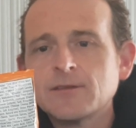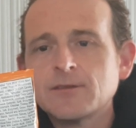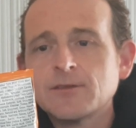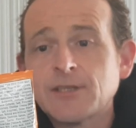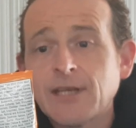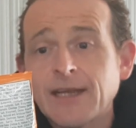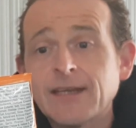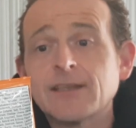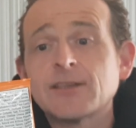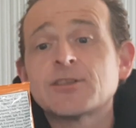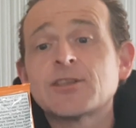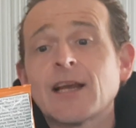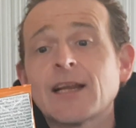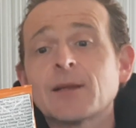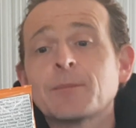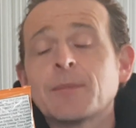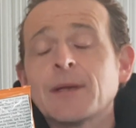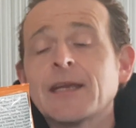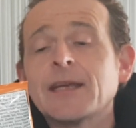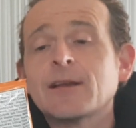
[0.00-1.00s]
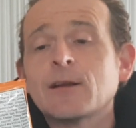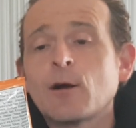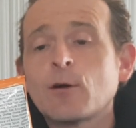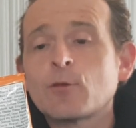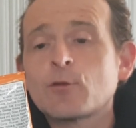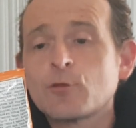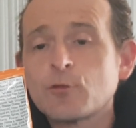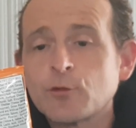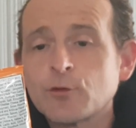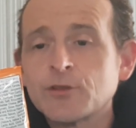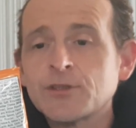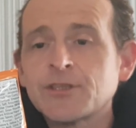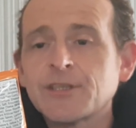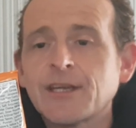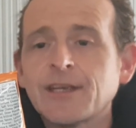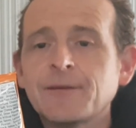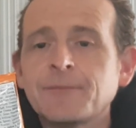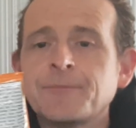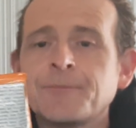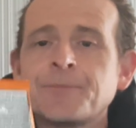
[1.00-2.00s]
Cheddar jalapeno
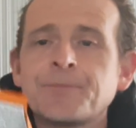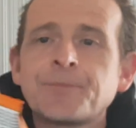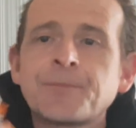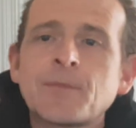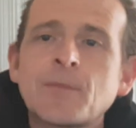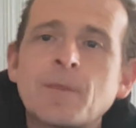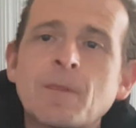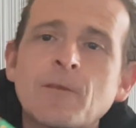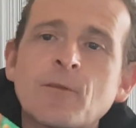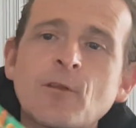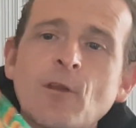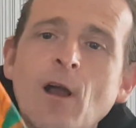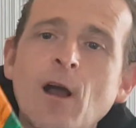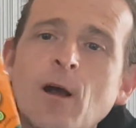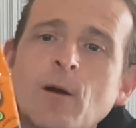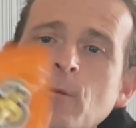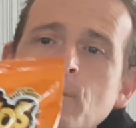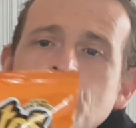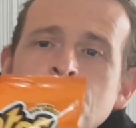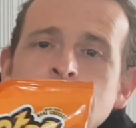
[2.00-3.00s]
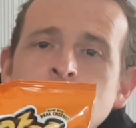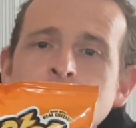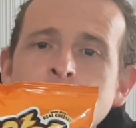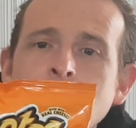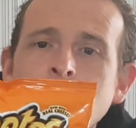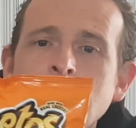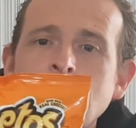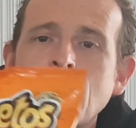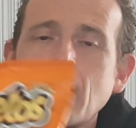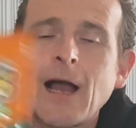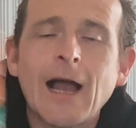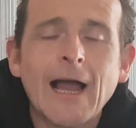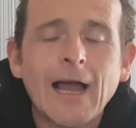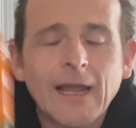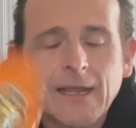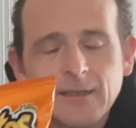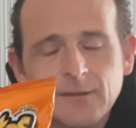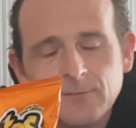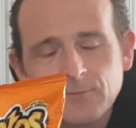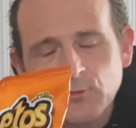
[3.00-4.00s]
crunchy. So
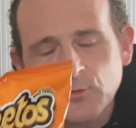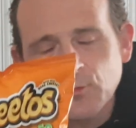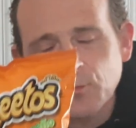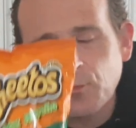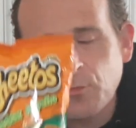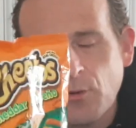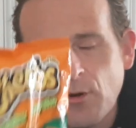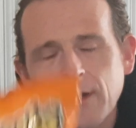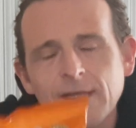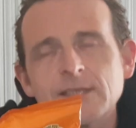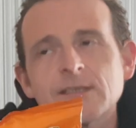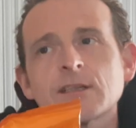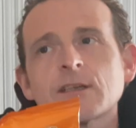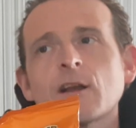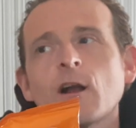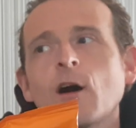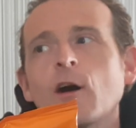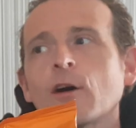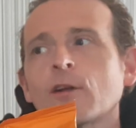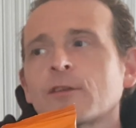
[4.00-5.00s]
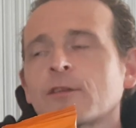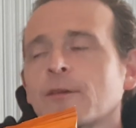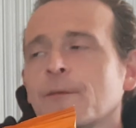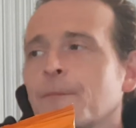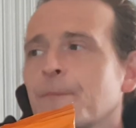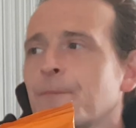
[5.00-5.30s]
just pray to God.